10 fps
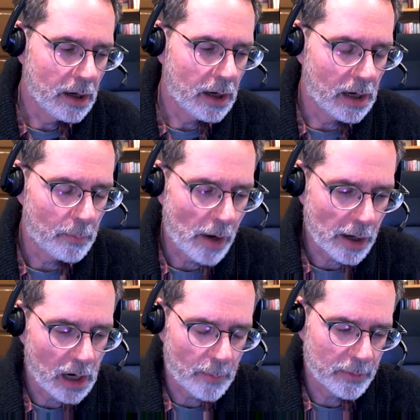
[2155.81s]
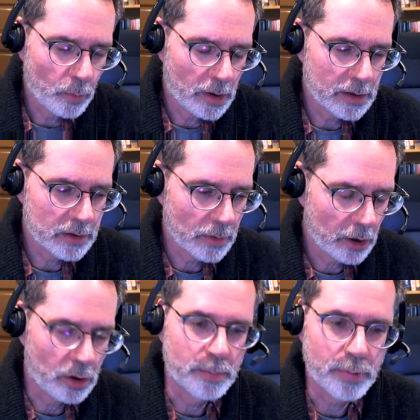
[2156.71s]
A common one is what I
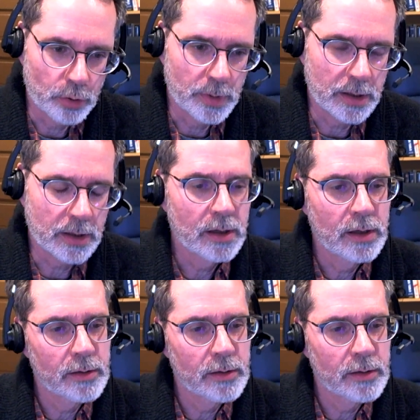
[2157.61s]
call probing.